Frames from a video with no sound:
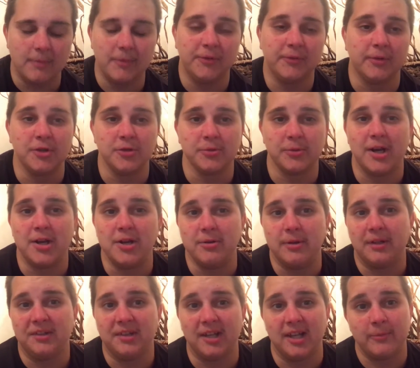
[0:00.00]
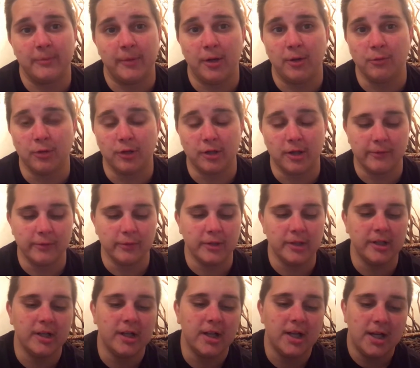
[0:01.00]
As far as what I do outside of my own
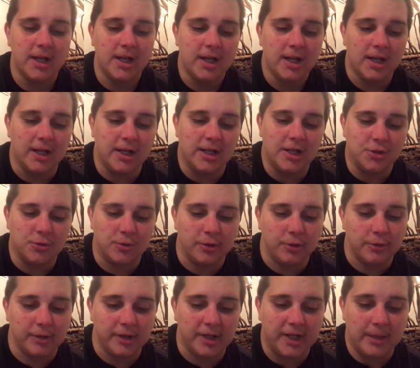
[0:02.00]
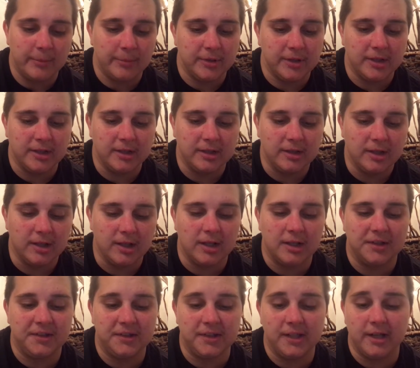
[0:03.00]
recovery, I enjoy going camping,
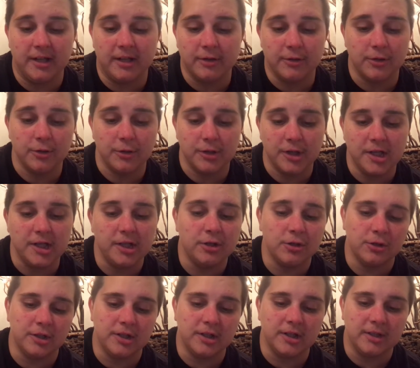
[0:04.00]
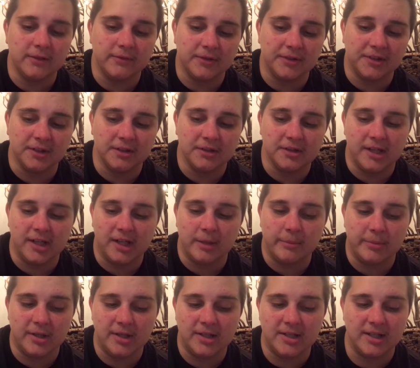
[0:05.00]
singing karaoke, cooking, facilitating
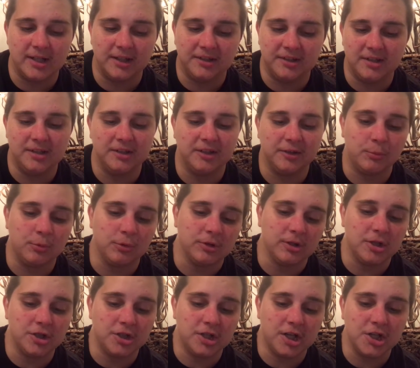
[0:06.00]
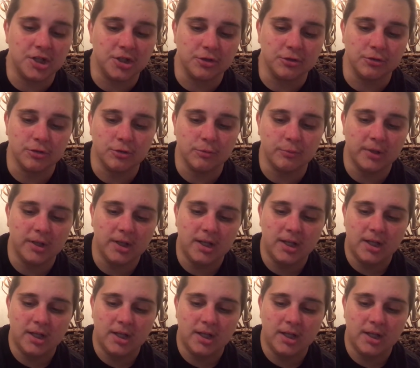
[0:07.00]
a PTSD support and education group.